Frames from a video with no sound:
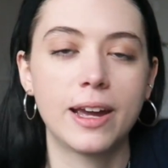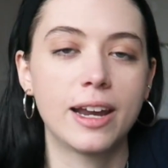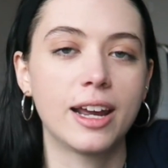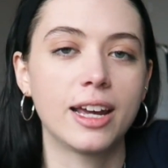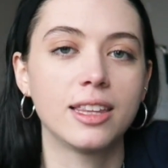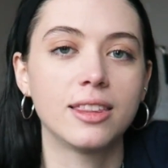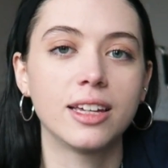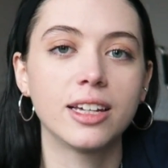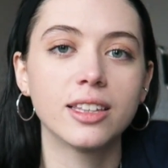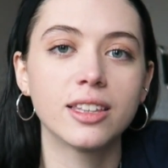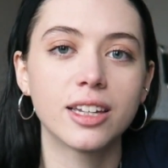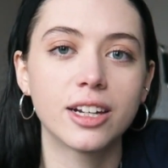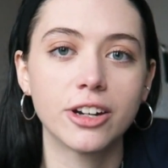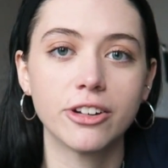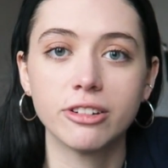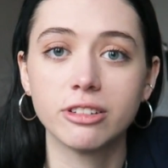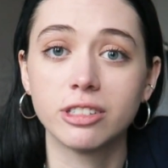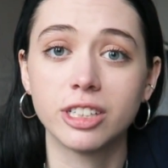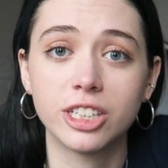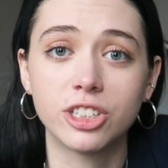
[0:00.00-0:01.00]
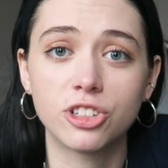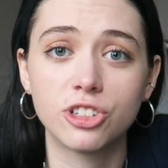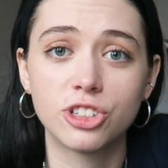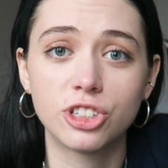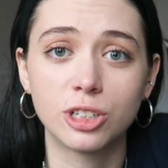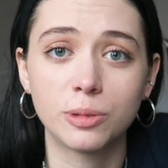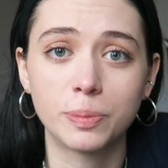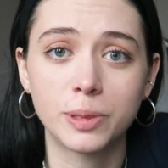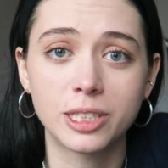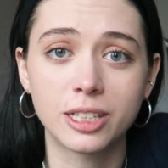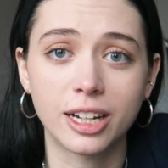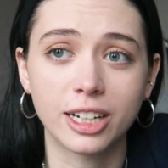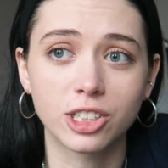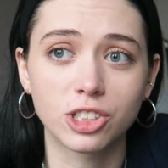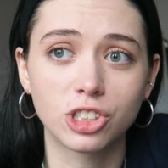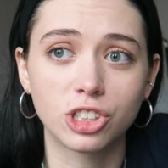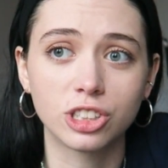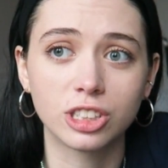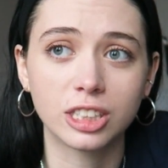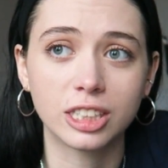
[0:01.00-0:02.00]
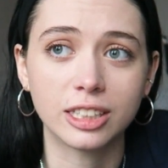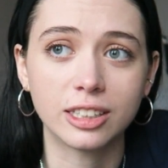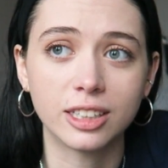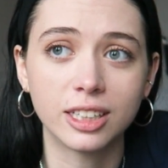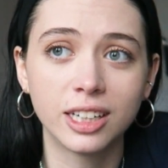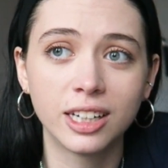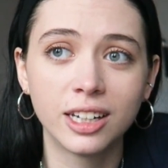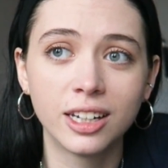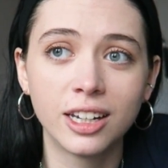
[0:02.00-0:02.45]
And I think that our relationship has actually